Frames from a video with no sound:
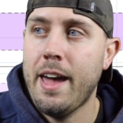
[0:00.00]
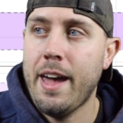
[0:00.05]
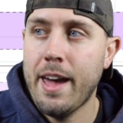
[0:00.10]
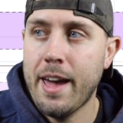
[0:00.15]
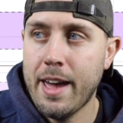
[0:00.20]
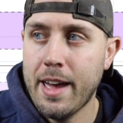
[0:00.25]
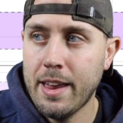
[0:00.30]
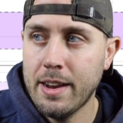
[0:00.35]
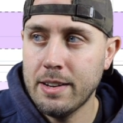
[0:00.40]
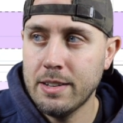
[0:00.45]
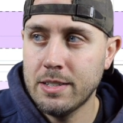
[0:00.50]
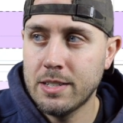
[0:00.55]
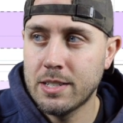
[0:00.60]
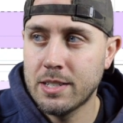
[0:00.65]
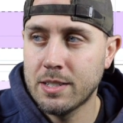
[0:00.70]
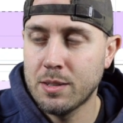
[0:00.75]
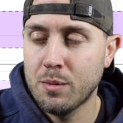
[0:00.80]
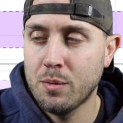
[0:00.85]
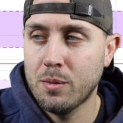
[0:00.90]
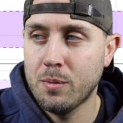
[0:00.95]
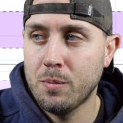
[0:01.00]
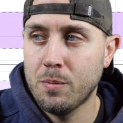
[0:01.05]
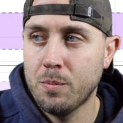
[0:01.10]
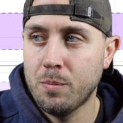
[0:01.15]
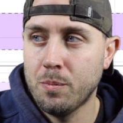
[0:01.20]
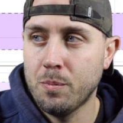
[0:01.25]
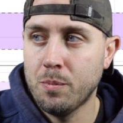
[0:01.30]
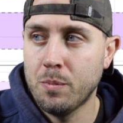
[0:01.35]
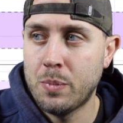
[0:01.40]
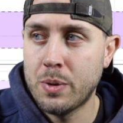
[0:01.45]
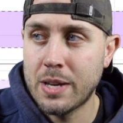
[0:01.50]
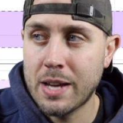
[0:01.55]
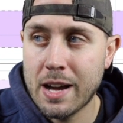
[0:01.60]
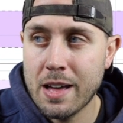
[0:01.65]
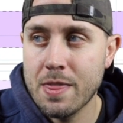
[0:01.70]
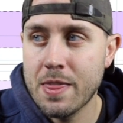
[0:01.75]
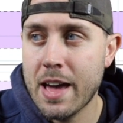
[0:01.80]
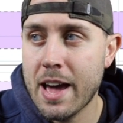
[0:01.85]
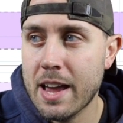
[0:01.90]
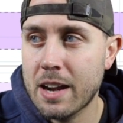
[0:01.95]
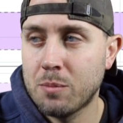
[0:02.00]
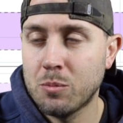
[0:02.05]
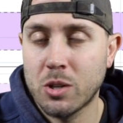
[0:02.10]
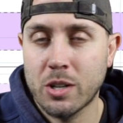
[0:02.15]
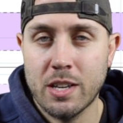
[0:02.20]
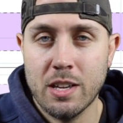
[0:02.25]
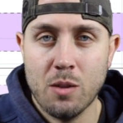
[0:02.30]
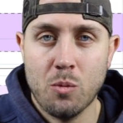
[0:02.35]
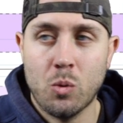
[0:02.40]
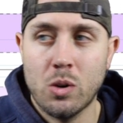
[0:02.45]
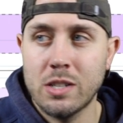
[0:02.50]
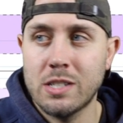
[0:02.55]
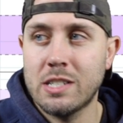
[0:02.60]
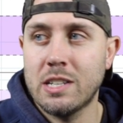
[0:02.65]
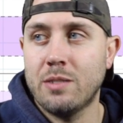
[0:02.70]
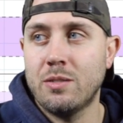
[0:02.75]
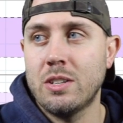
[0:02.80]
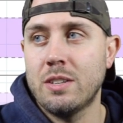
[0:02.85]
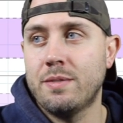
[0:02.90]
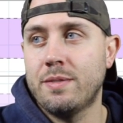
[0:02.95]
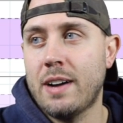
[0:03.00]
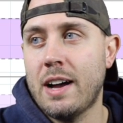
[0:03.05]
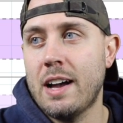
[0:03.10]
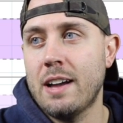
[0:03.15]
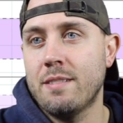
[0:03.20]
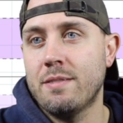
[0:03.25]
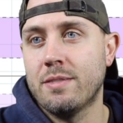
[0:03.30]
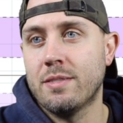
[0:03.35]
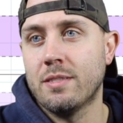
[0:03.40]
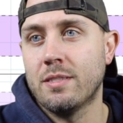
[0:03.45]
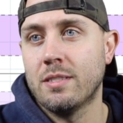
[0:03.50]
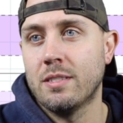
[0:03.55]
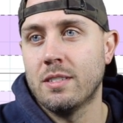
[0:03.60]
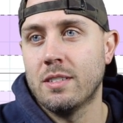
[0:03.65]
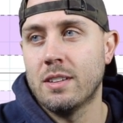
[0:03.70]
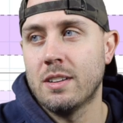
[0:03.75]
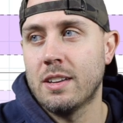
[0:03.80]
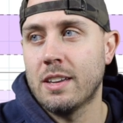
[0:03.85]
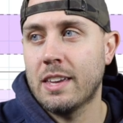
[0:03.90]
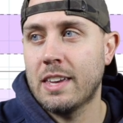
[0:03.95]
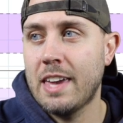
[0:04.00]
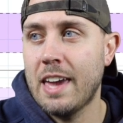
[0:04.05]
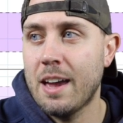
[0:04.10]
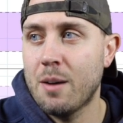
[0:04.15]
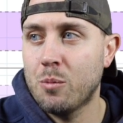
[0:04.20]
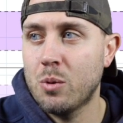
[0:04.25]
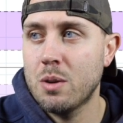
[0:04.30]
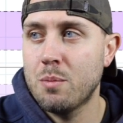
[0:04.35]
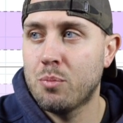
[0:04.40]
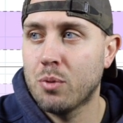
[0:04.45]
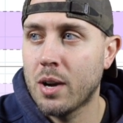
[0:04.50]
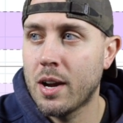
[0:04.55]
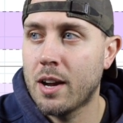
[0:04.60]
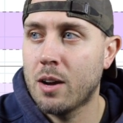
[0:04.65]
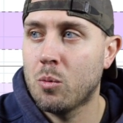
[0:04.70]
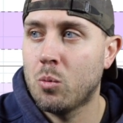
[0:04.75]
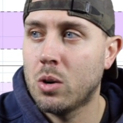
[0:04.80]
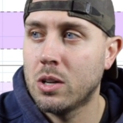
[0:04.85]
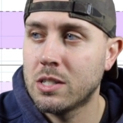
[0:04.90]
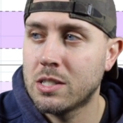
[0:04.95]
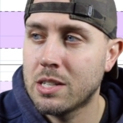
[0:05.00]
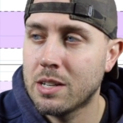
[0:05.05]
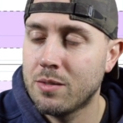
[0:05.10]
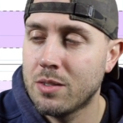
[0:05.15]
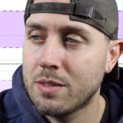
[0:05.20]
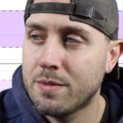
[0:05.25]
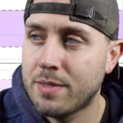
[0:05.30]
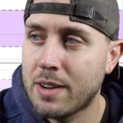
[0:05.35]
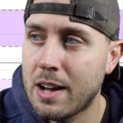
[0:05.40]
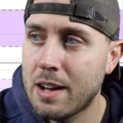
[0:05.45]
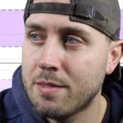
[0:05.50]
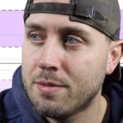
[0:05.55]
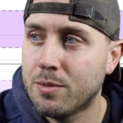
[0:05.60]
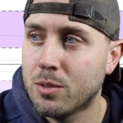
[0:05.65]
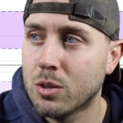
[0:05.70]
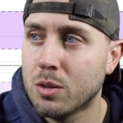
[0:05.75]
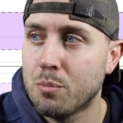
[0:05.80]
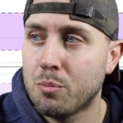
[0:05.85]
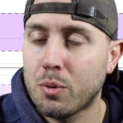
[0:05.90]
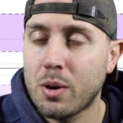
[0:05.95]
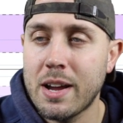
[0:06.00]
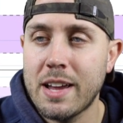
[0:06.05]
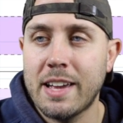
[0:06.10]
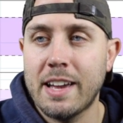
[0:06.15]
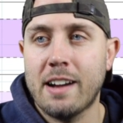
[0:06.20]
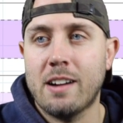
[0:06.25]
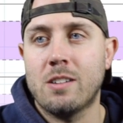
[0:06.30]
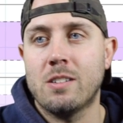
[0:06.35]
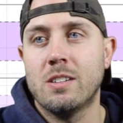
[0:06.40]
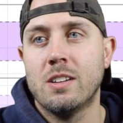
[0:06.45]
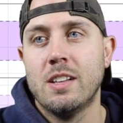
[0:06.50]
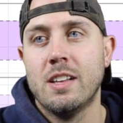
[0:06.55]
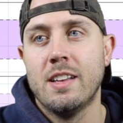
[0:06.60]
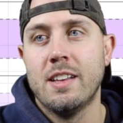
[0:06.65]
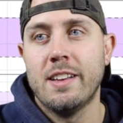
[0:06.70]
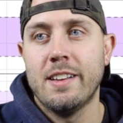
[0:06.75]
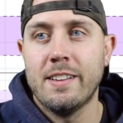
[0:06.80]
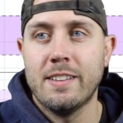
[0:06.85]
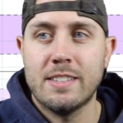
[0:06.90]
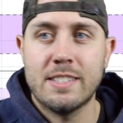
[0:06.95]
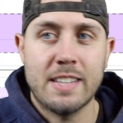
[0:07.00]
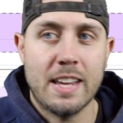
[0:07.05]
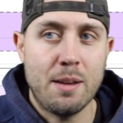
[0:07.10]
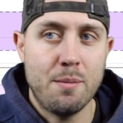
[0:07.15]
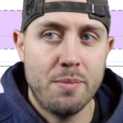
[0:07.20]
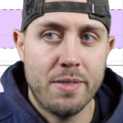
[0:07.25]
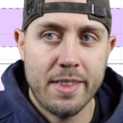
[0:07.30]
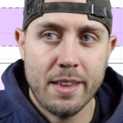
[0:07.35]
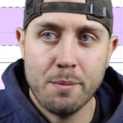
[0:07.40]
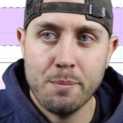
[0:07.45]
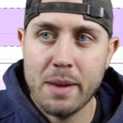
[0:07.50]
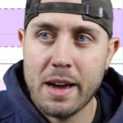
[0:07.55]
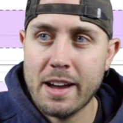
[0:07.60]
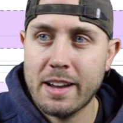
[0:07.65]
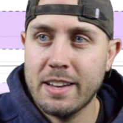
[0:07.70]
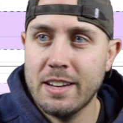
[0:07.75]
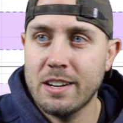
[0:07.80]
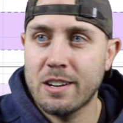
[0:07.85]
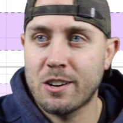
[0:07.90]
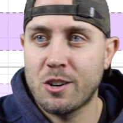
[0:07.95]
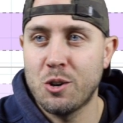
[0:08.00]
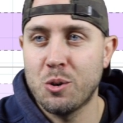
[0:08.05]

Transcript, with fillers: And beyond that, I'm looking at 175. Can we break a 175 for a breakout? Same thing back here.